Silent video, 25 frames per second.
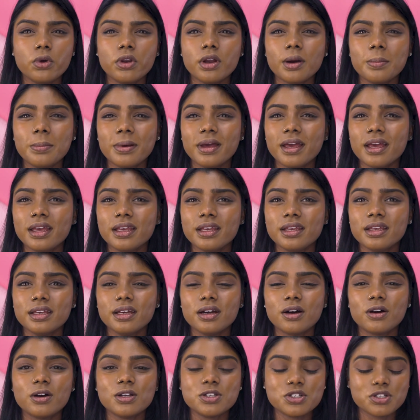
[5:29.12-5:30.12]
Would I pay
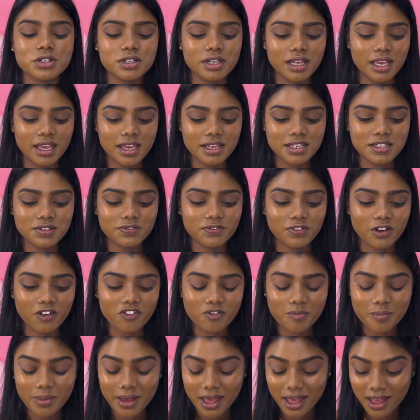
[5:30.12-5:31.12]

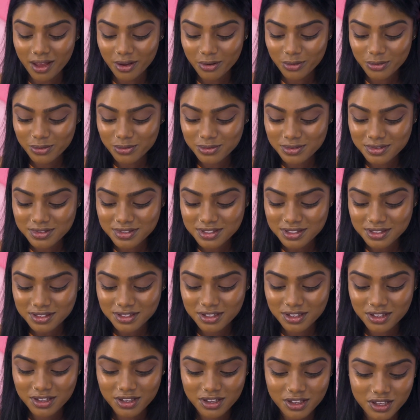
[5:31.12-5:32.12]
£185?
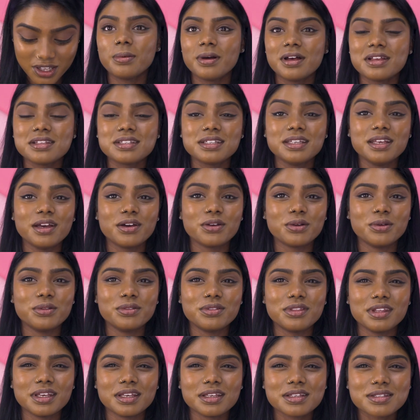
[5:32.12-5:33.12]
Personally, I don't
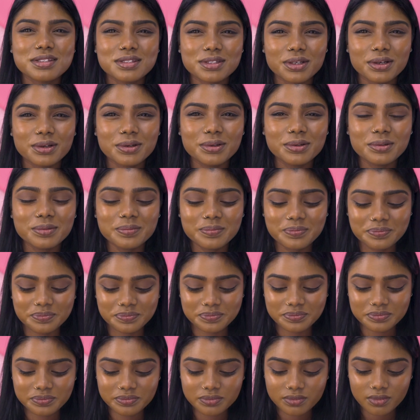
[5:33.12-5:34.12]
think so.
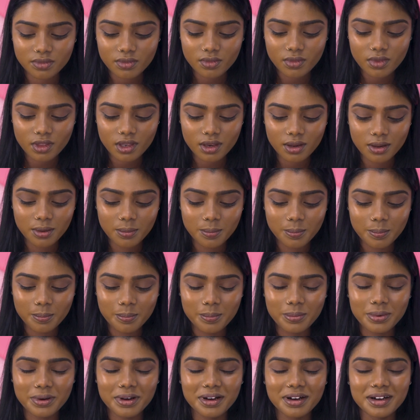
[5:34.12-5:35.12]

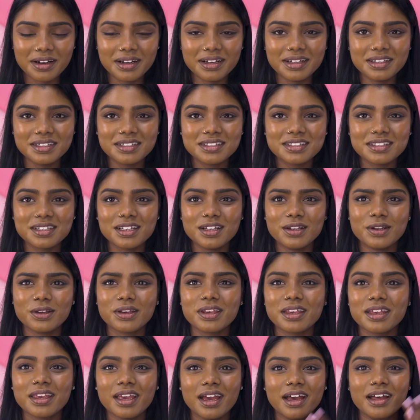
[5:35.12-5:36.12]
But
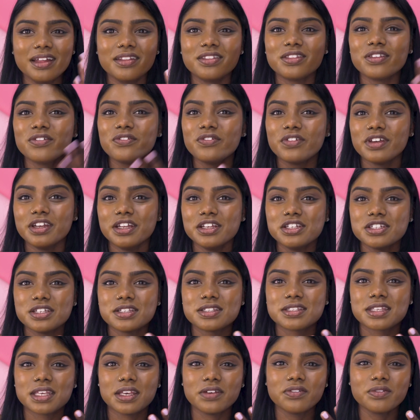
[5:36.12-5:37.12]
looking at the finish
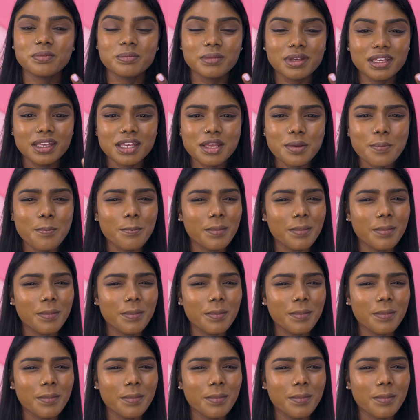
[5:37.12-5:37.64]
it's given me,